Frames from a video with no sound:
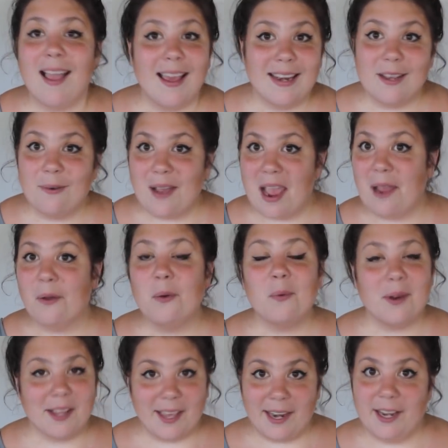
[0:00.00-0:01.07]
Anyway,
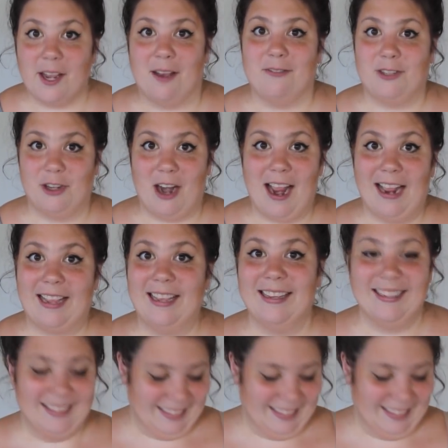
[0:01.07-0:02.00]
we're getting off track.